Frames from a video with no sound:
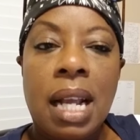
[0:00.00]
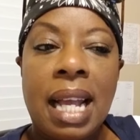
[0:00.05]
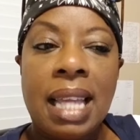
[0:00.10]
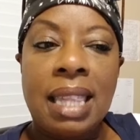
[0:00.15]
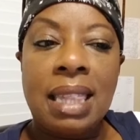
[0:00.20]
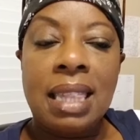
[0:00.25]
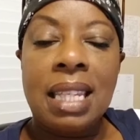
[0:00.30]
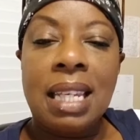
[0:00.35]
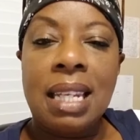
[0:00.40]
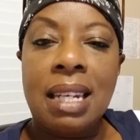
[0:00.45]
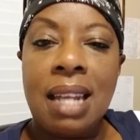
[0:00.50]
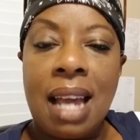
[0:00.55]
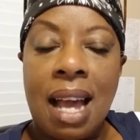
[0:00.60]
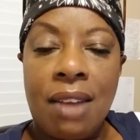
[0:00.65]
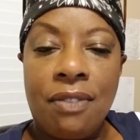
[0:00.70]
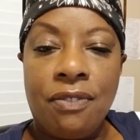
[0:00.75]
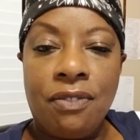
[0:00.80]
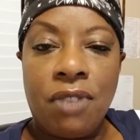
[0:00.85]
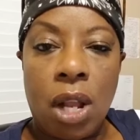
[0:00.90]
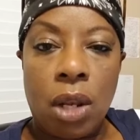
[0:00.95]
And then
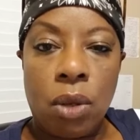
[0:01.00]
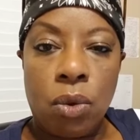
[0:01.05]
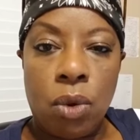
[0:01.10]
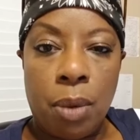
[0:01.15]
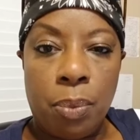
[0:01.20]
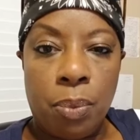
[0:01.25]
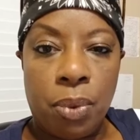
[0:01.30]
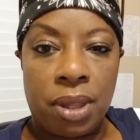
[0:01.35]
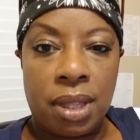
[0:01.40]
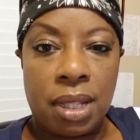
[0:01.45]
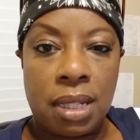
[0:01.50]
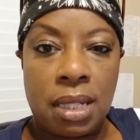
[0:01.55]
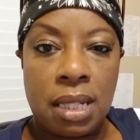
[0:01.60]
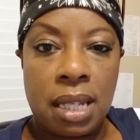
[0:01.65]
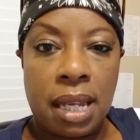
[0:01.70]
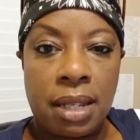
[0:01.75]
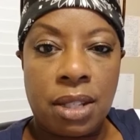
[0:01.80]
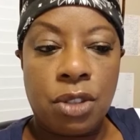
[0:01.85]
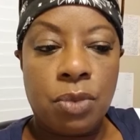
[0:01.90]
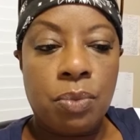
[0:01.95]
I follow up with a
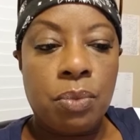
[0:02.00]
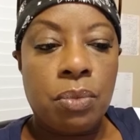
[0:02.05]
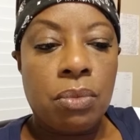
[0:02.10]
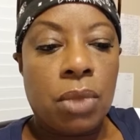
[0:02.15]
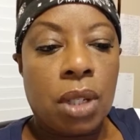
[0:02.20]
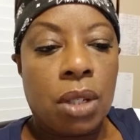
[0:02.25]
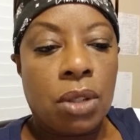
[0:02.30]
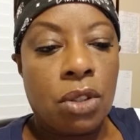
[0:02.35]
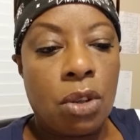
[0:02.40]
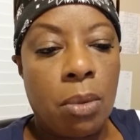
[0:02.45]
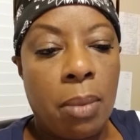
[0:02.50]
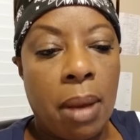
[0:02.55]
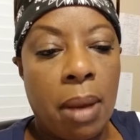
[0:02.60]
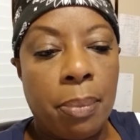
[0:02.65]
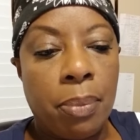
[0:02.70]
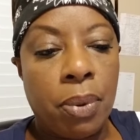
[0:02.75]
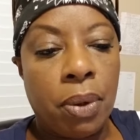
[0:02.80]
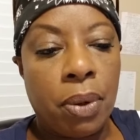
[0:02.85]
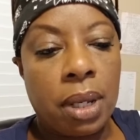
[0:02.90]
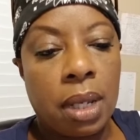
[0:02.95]
text. So my
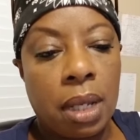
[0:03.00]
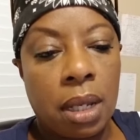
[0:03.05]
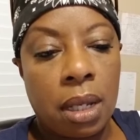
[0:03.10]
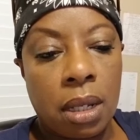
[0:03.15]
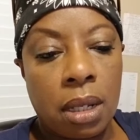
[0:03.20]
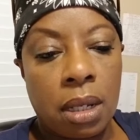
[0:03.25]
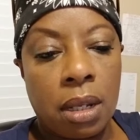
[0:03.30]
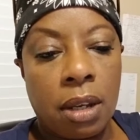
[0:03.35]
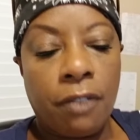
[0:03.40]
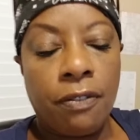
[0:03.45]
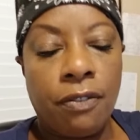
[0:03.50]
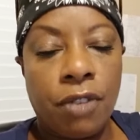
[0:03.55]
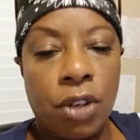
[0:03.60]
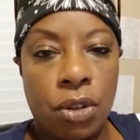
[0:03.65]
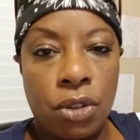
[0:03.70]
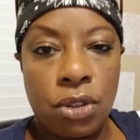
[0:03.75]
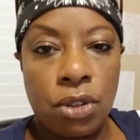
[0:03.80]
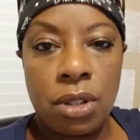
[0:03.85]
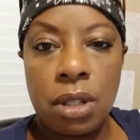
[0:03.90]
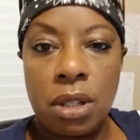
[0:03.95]
booking,
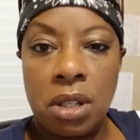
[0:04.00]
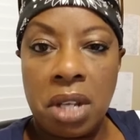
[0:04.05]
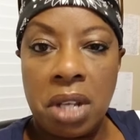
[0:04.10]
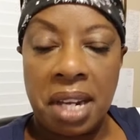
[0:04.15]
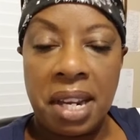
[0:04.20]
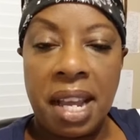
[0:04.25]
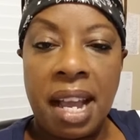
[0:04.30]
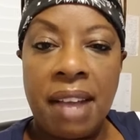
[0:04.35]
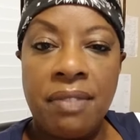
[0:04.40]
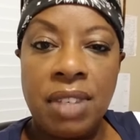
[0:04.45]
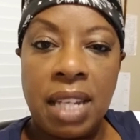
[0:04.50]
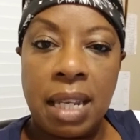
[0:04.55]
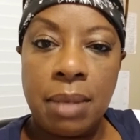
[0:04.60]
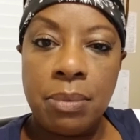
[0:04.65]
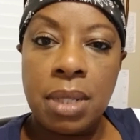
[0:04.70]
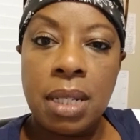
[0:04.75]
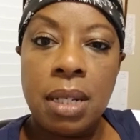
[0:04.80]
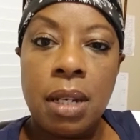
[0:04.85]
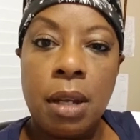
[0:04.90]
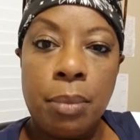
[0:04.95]
first, you got to have
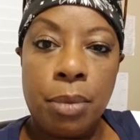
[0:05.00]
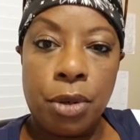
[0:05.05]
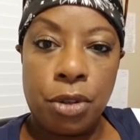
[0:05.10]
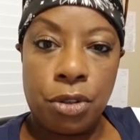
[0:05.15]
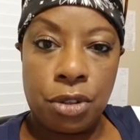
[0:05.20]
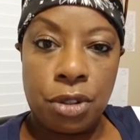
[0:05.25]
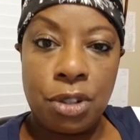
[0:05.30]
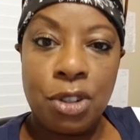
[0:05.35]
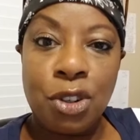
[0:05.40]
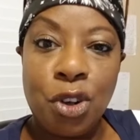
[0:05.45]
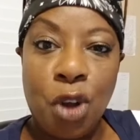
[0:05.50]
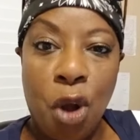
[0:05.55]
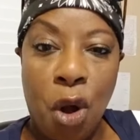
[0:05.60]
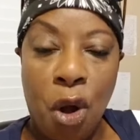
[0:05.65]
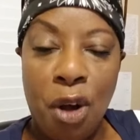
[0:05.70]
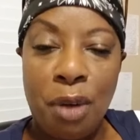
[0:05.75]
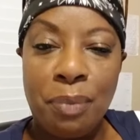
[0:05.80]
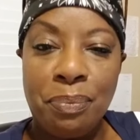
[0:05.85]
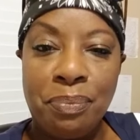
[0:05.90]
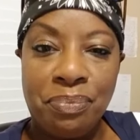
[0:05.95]
names and numbers to
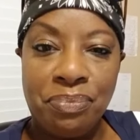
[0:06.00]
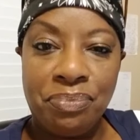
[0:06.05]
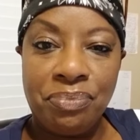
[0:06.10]
call.